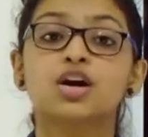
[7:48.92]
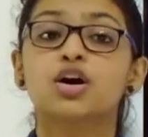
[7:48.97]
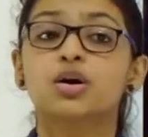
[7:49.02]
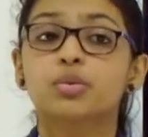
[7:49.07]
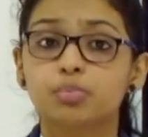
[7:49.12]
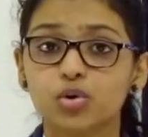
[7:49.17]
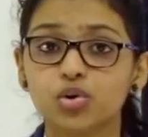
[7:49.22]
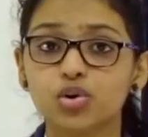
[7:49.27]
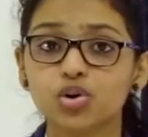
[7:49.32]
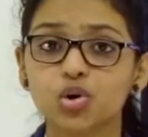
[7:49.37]

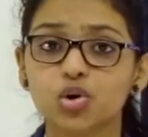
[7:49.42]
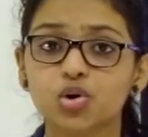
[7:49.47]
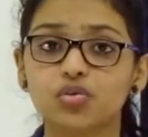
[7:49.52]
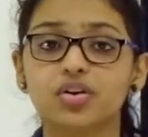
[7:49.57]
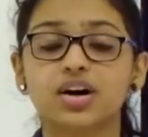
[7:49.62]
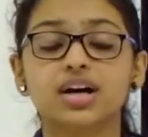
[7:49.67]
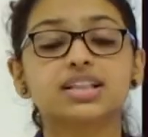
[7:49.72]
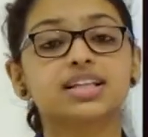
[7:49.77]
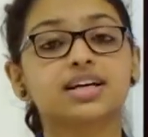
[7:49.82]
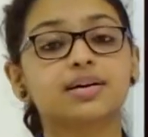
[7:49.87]

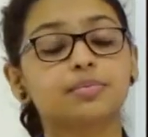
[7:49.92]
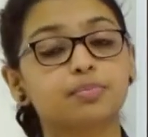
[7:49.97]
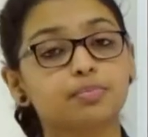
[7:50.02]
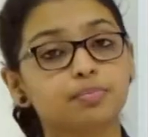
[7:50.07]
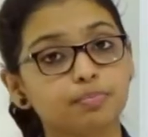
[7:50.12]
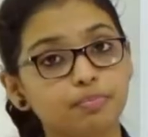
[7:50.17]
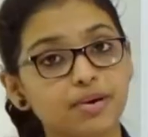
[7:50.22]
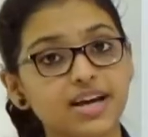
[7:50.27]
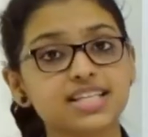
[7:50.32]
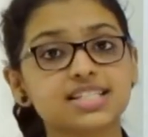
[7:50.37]
Moreover, the
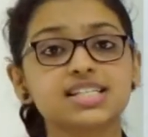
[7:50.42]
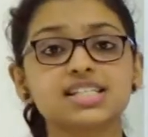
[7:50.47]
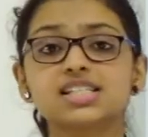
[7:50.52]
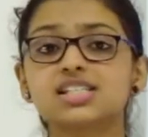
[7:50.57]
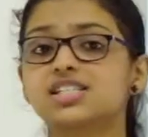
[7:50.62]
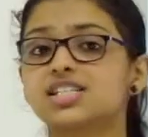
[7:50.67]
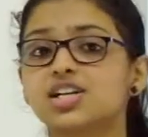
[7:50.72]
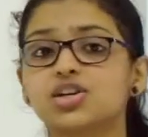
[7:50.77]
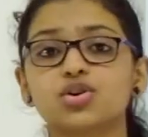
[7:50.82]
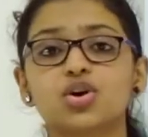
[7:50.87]
peasants
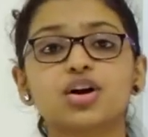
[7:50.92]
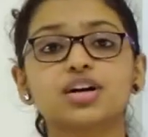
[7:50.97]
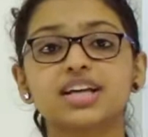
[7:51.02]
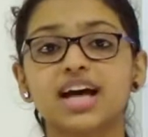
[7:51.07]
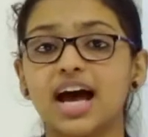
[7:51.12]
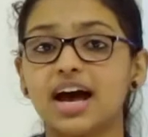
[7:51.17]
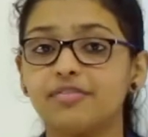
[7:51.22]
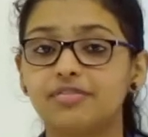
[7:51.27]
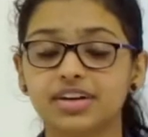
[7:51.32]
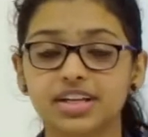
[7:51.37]
did not
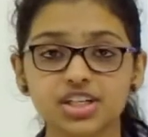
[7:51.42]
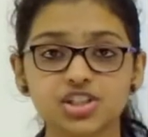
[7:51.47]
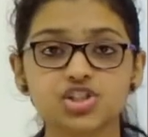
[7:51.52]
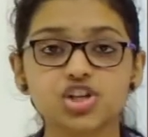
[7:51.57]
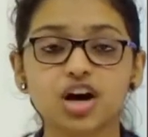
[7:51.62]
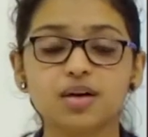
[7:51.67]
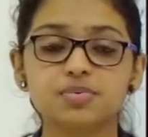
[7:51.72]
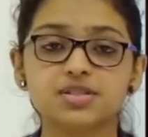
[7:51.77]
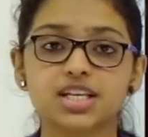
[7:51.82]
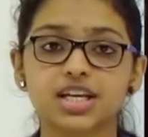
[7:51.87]
have any
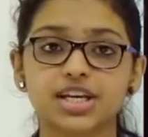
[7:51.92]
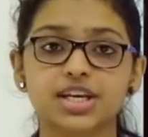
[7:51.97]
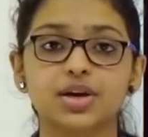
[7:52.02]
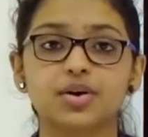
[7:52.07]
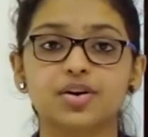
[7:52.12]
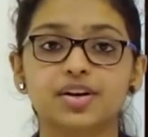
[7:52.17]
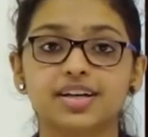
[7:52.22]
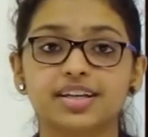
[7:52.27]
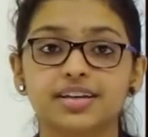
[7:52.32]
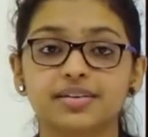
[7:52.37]
job
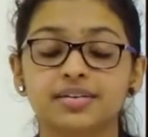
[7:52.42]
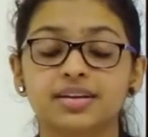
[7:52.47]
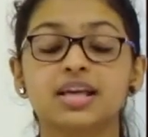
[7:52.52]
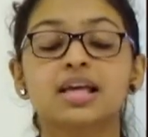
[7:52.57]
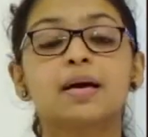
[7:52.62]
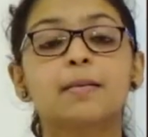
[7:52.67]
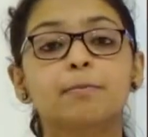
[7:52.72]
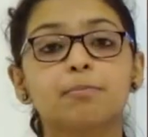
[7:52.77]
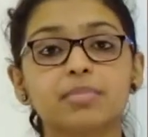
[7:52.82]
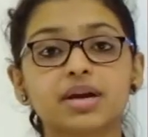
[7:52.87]
security,
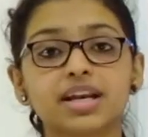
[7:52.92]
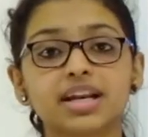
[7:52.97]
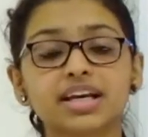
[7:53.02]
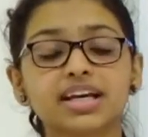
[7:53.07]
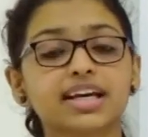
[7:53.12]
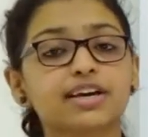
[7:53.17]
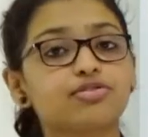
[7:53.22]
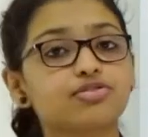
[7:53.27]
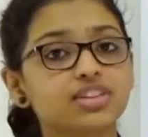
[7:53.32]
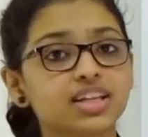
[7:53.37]
meaning
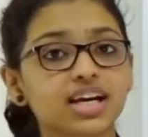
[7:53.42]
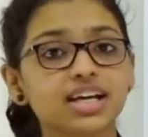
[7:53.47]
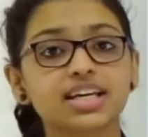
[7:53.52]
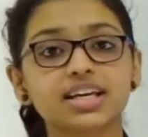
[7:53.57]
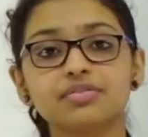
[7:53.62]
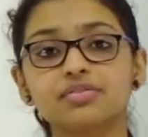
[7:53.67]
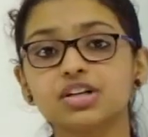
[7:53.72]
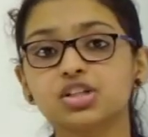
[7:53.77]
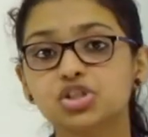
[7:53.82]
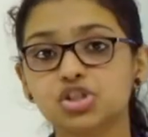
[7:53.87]
if they are
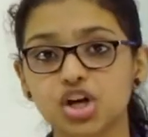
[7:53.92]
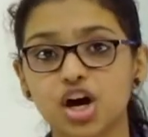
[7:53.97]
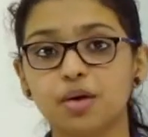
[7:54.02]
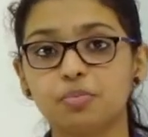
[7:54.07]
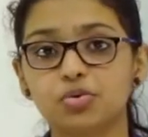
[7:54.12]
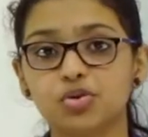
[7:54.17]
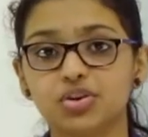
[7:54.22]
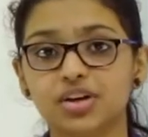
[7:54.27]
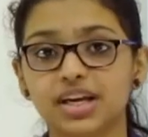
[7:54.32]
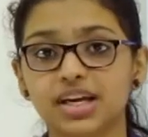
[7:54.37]
given job
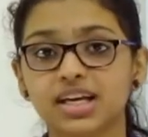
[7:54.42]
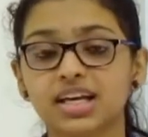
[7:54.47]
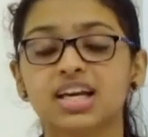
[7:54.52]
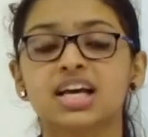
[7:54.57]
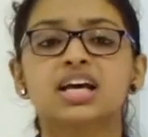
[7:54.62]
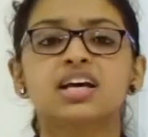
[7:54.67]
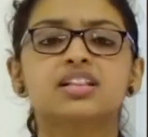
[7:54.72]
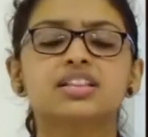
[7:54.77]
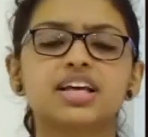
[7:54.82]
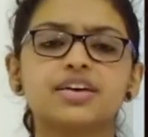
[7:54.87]
today,
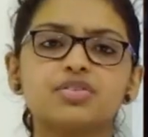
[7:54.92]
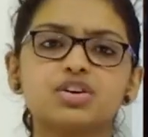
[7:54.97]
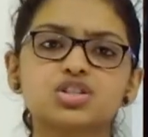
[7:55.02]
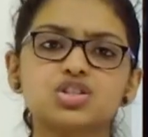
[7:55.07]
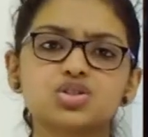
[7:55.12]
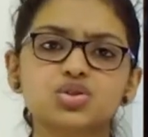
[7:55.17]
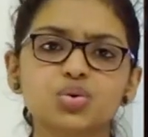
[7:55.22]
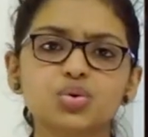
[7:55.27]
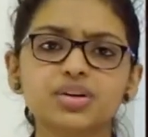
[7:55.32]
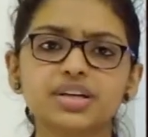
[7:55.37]
there was
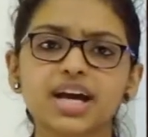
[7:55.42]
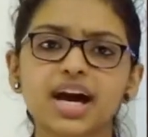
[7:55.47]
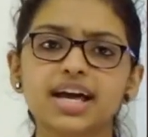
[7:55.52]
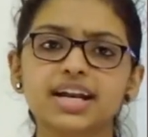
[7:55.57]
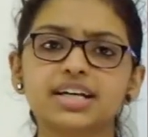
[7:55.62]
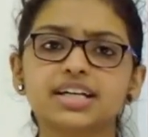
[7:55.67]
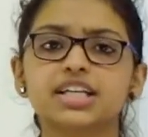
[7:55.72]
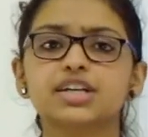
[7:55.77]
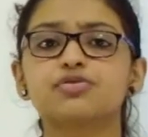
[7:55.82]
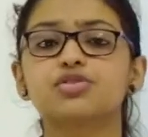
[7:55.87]
no
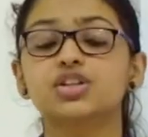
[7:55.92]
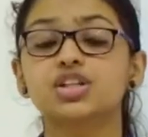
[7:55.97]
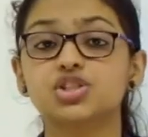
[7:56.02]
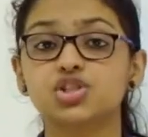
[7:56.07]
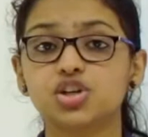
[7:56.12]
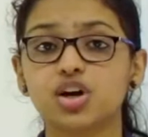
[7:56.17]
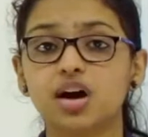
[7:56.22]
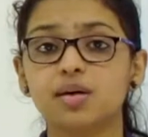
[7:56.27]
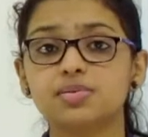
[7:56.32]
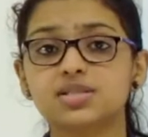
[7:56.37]
guarantee for the
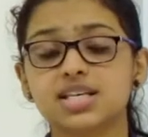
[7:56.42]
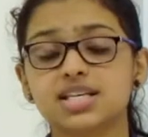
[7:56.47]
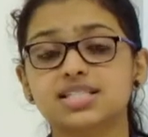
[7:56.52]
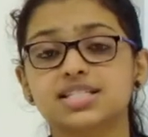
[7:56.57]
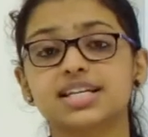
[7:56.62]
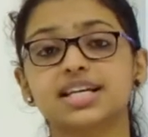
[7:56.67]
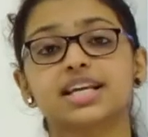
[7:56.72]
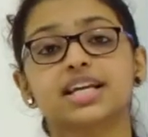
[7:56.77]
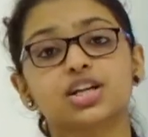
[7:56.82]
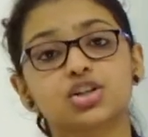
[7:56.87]
job
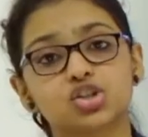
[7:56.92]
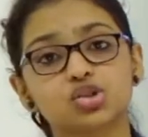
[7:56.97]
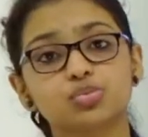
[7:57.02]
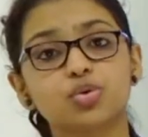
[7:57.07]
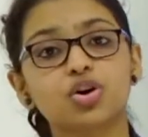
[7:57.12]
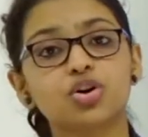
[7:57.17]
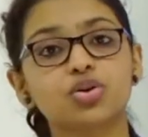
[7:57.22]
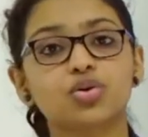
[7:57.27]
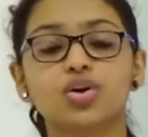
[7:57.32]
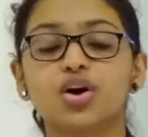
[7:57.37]
sustaining
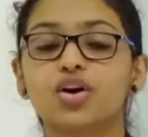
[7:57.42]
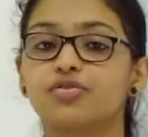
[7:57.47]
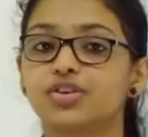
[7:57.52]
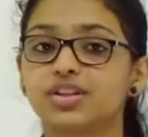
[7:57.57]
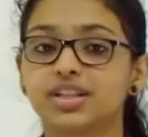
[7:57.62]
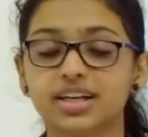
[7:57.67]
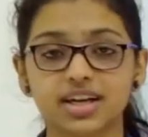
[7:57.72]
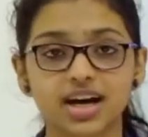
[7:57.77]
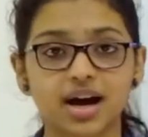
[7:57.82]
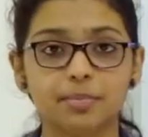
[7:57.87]
tomorrow or for
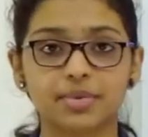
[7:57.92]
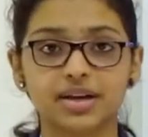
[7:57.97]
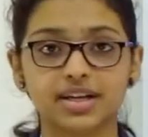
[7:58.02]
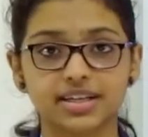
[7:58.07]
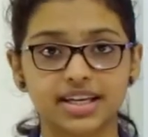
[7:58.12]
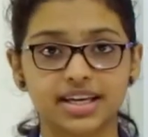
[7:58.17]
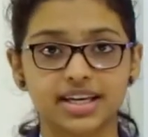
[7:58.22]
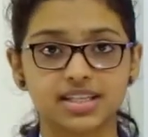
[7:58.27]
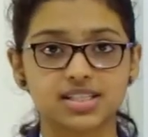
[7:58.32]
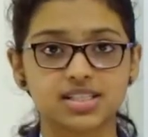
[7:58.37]
the coming
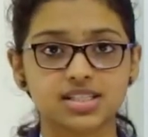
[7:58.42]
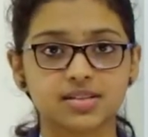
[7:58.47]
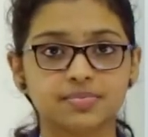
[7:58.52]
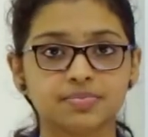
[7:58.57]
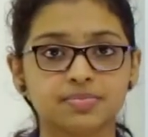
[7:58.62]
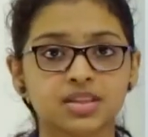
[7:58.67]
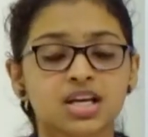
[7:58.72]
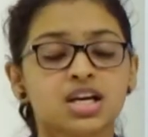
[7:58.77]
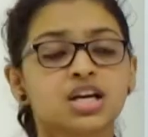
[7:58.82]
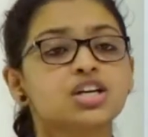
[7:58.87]
days.
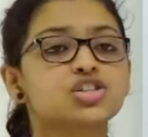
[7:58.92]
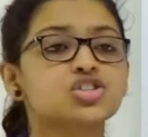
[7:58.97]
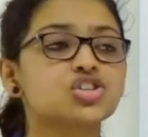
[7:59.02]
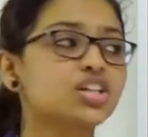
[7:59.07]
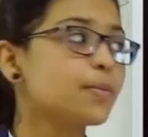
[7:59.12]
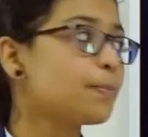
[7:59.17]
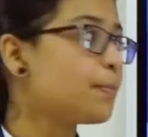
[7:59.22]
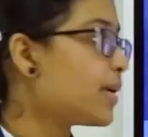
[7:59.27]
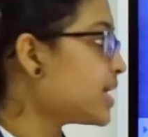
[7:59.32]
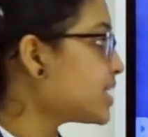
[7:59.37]
So the
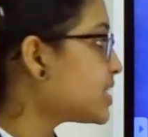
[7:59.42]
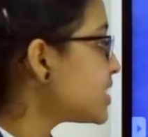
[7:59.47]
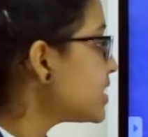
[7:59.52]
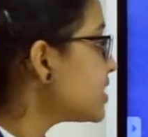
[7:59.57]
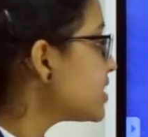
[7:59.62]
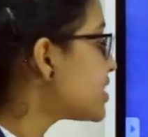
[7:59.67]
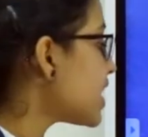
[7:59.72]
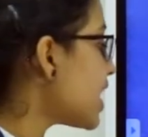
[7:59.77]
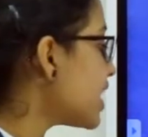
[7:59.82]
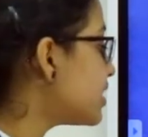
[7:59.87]

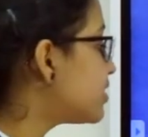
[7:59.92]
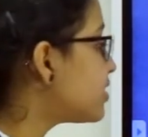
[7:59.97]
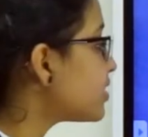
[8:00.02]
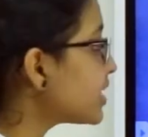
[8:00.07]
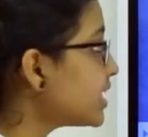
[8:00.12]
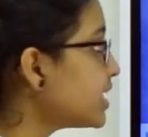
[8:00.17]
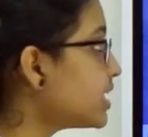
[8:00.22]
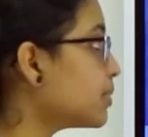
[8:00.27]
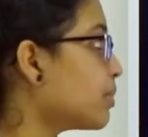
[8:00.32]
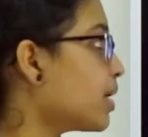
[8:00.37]
peasants had
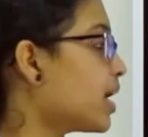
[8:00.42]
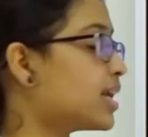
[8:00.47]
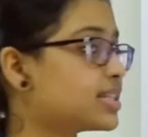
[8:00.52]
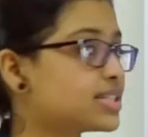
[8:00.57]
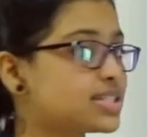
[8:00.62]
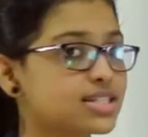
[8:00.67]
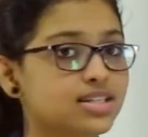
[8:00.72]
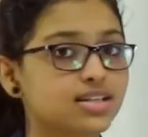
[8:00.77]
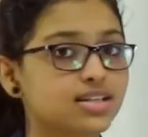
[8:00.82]
three demands.